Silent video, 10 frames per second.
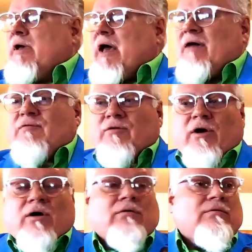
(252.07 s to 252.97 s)
After
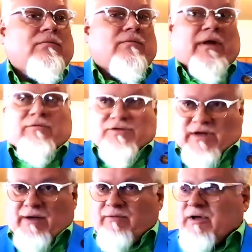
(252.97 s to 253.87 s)
all, they will
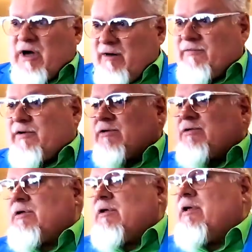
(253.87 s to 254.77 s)
state with confidence